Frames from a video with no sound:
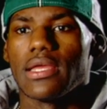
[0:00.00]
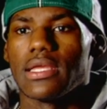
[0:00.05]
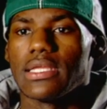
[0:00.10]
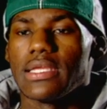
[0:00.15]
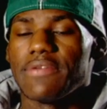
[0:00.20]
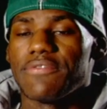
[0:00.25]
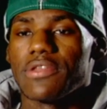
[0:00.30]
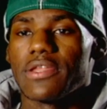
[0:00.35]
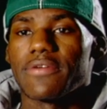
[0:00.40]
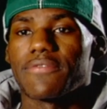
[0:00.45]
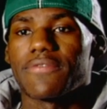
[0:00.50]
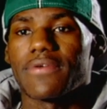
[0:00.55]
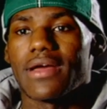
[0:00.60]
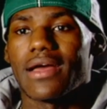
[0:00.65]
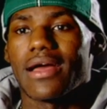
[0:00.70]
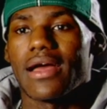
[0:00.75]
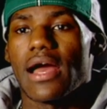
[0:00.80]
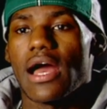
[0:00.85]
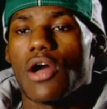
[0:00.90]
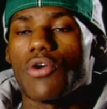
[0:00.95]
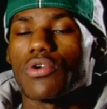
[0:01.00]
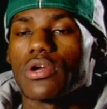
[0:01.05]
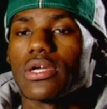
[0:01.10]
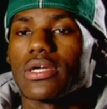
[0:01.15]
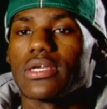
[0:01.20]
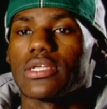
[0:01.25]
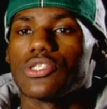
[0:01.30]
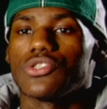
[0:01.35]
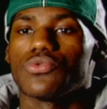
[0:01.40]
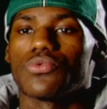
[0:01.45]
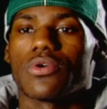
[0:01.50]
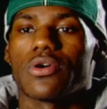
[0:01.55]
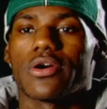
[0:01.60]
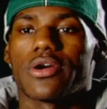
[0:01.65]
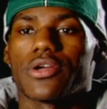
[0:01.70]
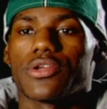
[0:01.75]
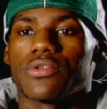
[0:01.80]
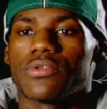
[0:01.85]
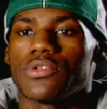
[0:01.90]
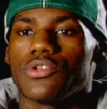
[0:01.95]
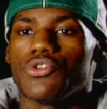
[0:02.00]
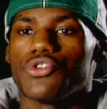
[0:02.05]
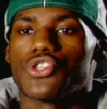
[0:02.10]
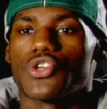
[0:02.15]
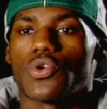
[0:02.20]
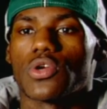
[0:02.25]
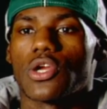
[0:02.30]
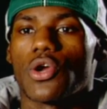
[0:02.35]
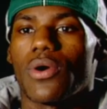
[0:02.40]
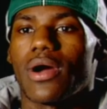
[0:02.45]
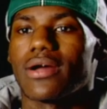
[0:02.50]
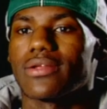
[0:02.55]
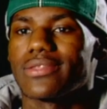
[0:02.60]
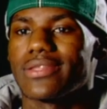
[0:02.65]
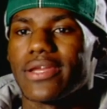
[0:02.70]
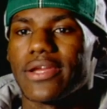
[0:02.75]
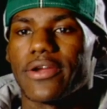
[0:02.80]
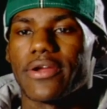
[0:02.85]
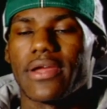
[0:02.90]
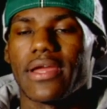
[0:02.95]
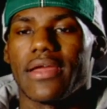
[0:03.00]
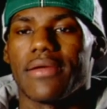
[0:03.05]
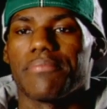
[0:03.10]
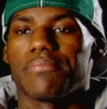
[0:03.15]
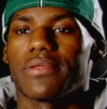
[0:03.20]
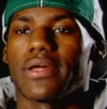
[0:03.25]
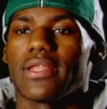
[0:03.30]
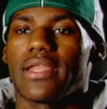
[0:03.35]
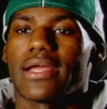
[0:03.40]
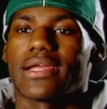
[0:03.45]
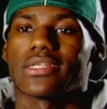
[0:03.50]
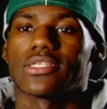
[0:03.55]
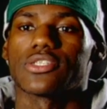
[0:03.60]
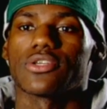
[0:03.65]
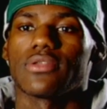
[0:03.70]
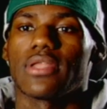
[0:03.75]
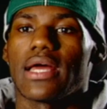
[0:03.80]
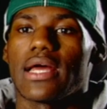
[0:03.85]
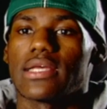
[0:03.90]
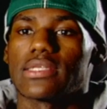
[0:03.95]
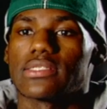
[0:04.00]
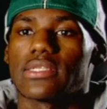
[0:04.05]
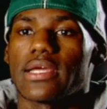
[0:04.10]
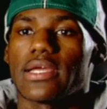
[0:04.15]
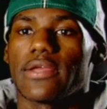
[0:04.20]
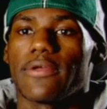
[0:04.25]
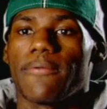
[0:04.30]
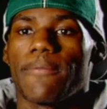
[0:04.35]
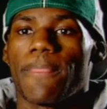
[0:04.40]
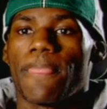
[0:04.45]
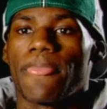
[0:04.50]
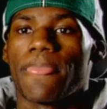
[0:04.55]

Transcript: Even if how good you are, you should go out there and play like it's your last night.